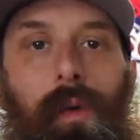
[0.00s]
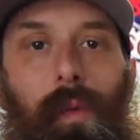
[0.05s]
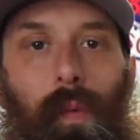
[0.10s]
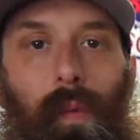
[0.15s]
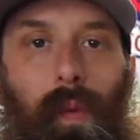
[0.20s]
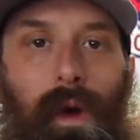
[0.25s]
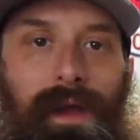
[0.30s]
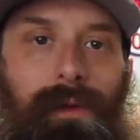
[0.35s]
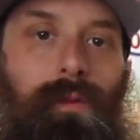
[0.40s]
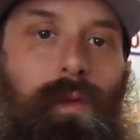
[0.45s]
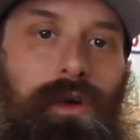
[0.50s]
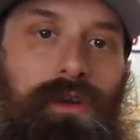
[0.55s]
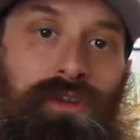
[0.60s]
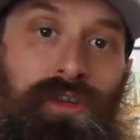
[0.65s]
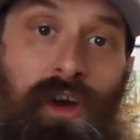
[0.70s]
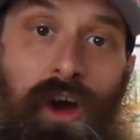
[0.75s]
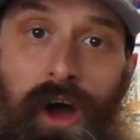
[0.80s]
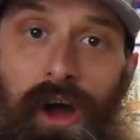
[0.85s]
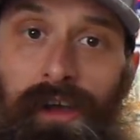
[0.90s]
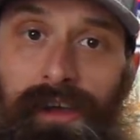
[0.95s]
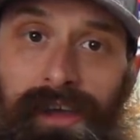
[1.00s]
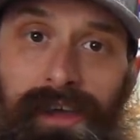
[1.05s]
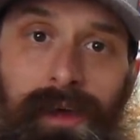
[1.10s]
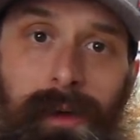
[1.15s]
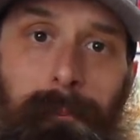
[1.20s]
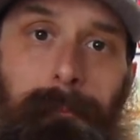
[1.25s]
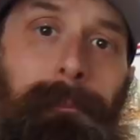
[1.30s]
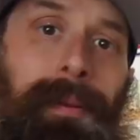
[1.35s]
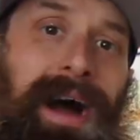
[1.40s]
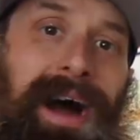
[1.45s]
when we're
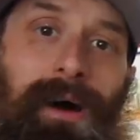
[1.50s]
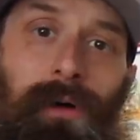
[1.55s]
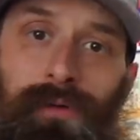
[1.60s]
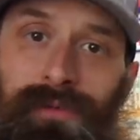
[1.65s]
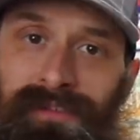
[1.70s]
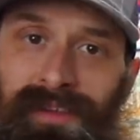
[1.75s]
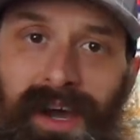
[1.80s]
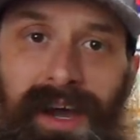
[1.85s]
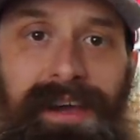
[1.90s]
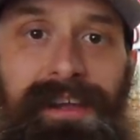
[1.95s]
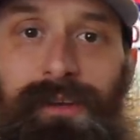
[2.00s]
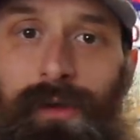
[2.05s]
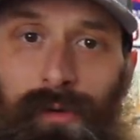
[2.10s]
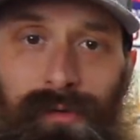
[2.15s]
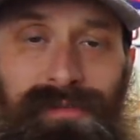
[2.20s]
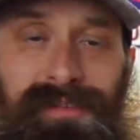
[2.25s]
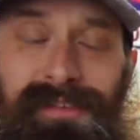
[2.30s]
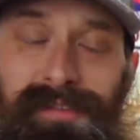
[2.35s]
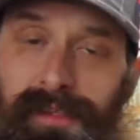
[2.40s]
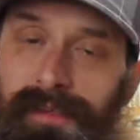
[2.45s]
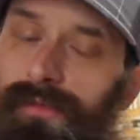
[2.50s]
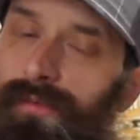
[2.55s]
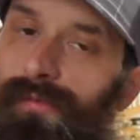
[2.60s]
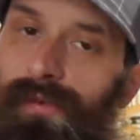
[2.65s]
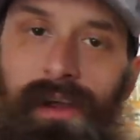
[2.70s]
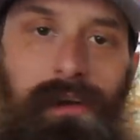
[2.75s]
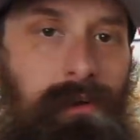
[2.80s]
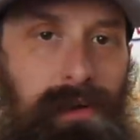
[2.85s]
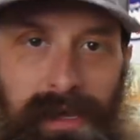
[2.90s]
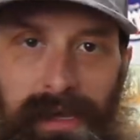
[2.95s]
talking about diagnosing these
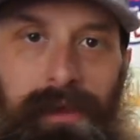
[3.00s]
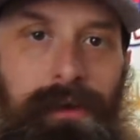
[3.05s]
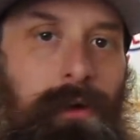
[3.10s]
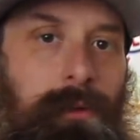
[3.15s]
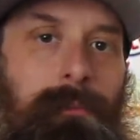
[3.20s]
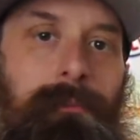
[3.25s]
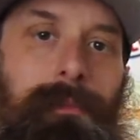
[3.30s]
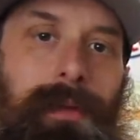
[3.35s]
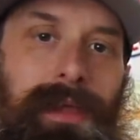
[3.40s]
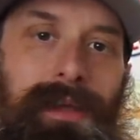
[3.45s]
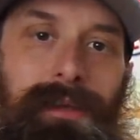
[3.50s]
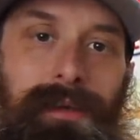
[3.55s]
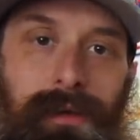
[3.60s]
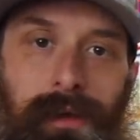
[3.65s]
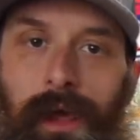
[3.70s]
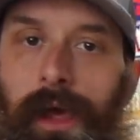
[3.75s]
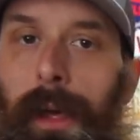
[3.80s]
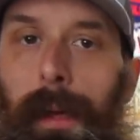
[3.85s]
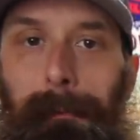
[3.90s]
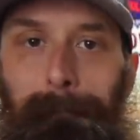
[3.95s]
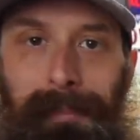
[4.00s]
very intermittent,